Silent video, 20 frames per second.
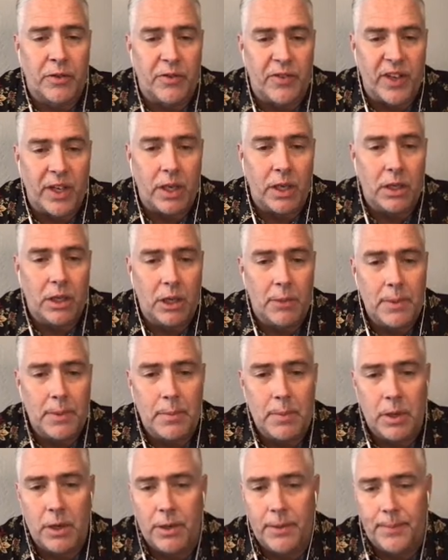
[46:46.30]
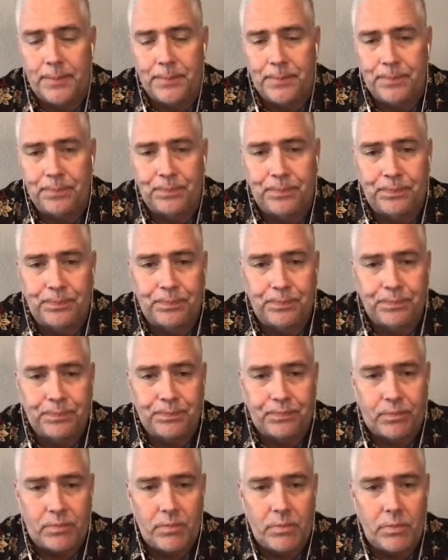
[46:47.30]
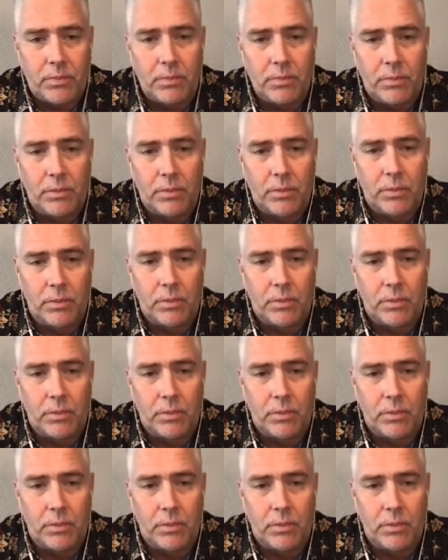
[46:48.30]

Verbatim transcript: are you feeding the hummingbird? Yes, we're feeding the